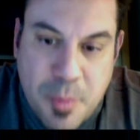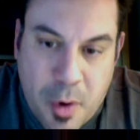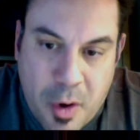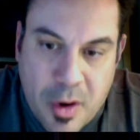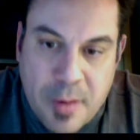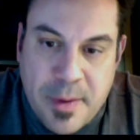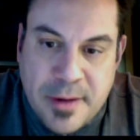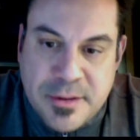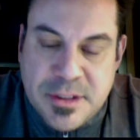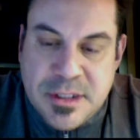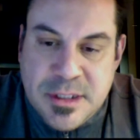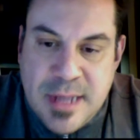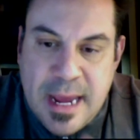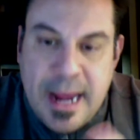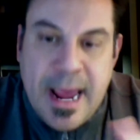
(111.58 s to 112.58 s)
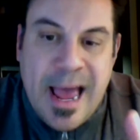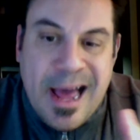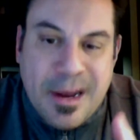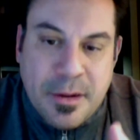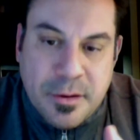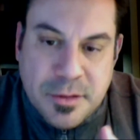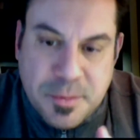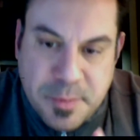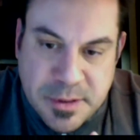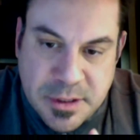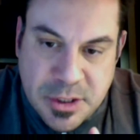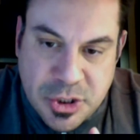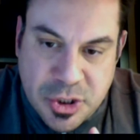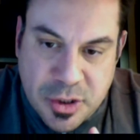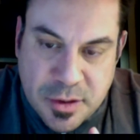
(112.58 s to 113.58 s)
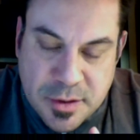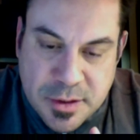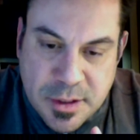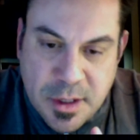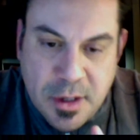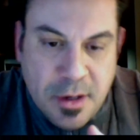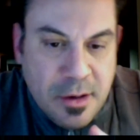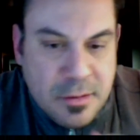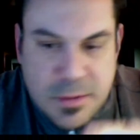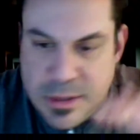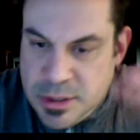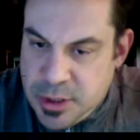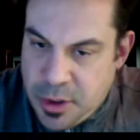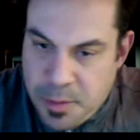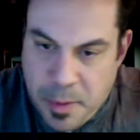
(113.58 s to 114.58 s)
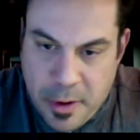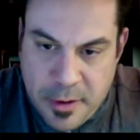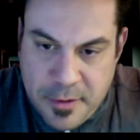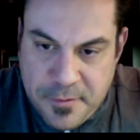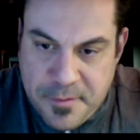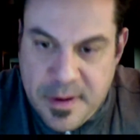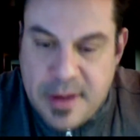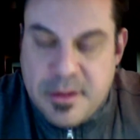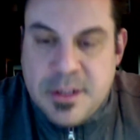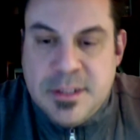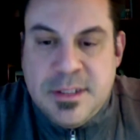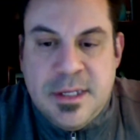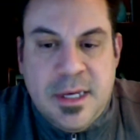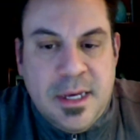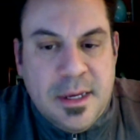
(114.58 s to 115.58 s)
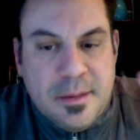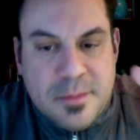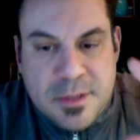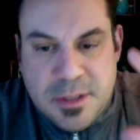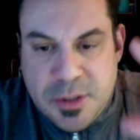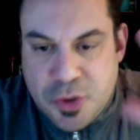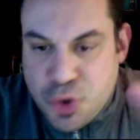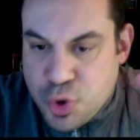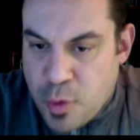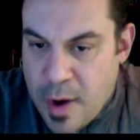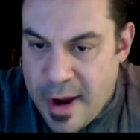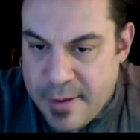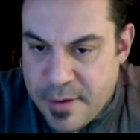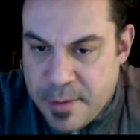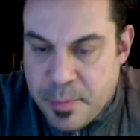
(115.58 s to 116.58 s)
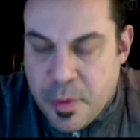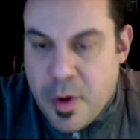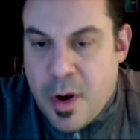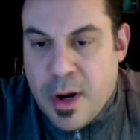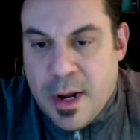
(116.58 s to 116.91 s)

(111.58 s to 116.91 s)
about staying out of those positions. Still part of the founding team, still driving product.